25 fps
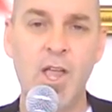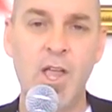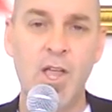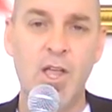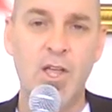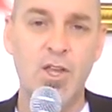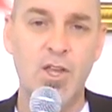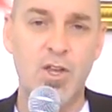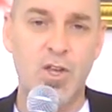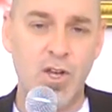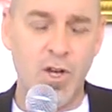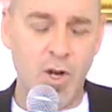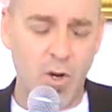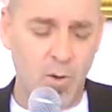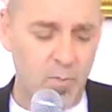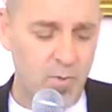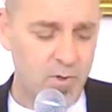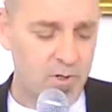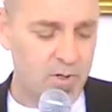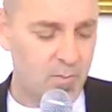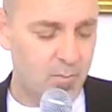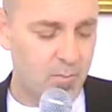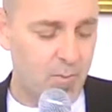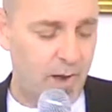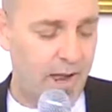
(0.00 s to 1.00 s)
You can open your
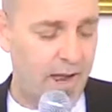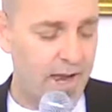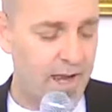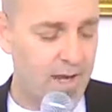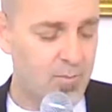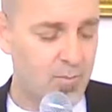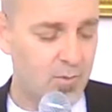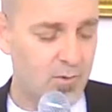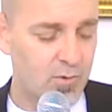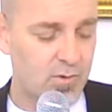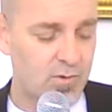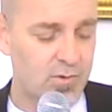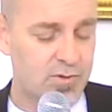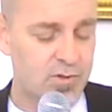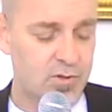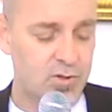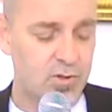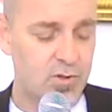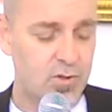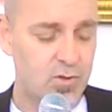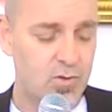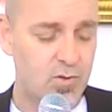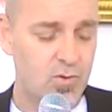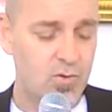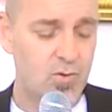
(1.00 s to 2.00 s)
Bible
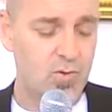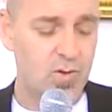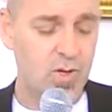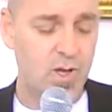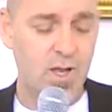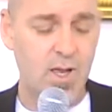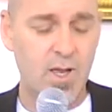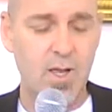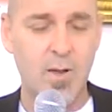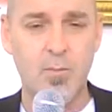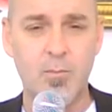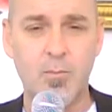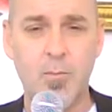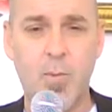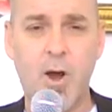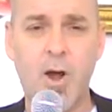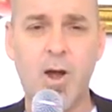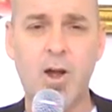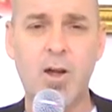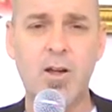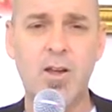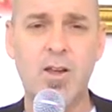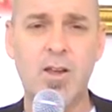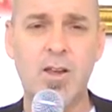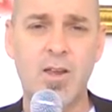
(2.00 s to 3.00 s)
to
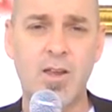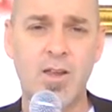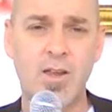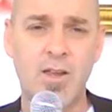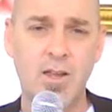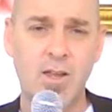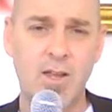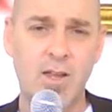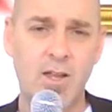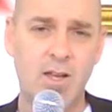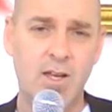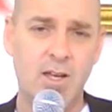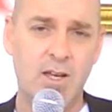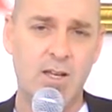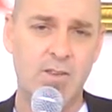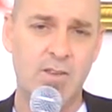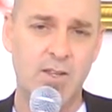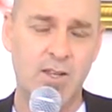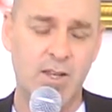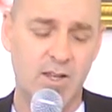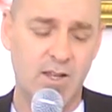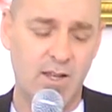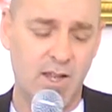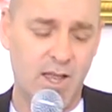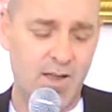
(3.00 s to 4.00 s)
Mark, the
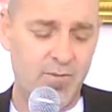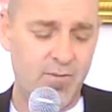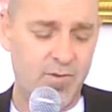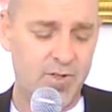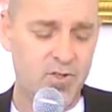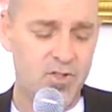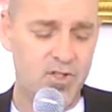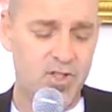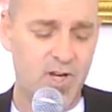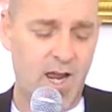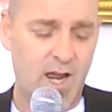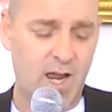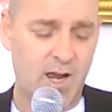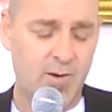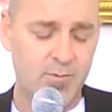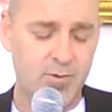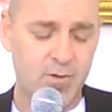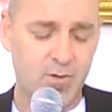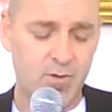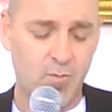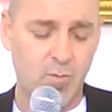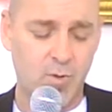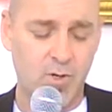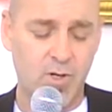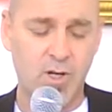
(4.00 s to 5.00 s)
11th chapter.
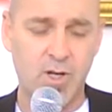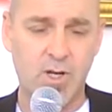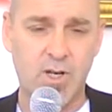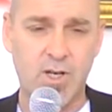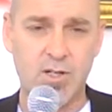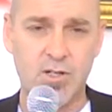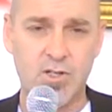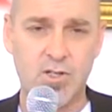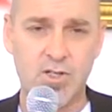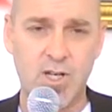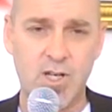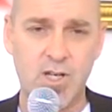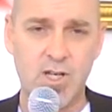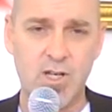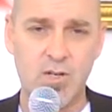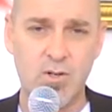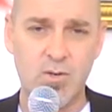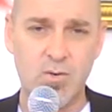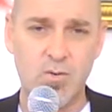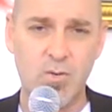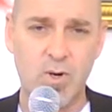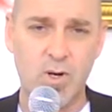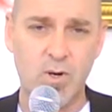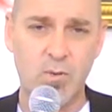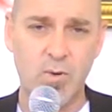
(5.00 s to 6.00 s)
We're going to continue
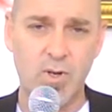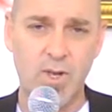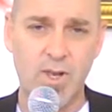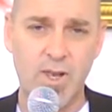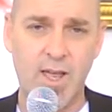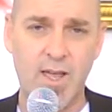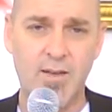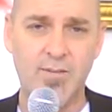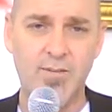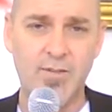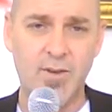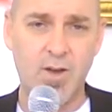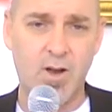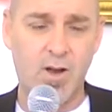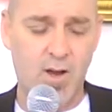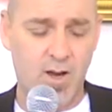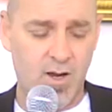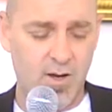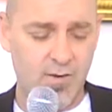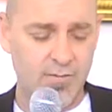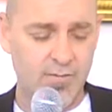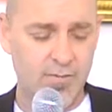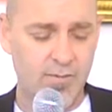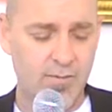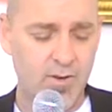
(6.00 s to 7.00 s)
where we left
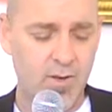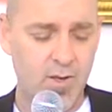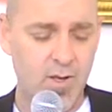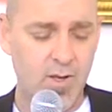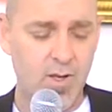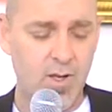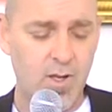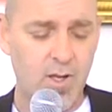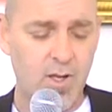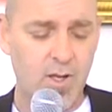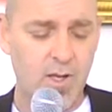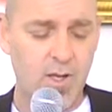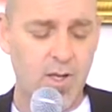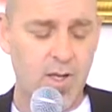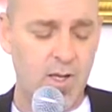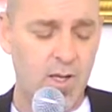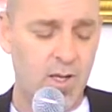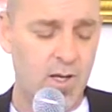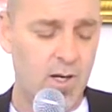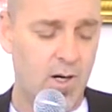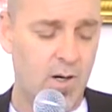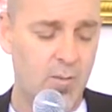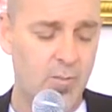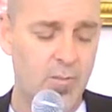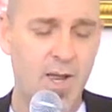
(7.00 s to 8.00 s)
off in
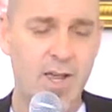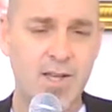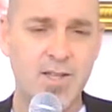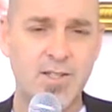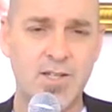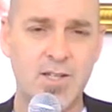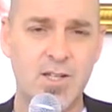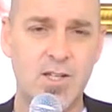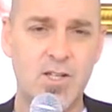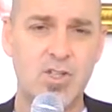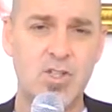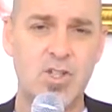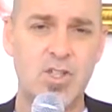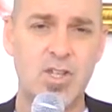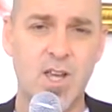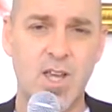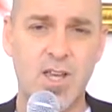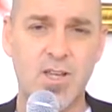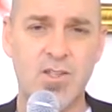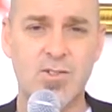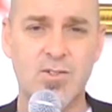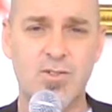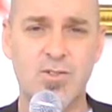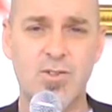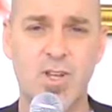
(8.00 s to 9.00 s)
our message
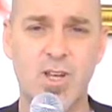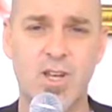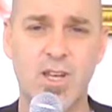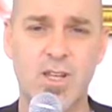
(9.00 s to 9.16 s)
yesterday.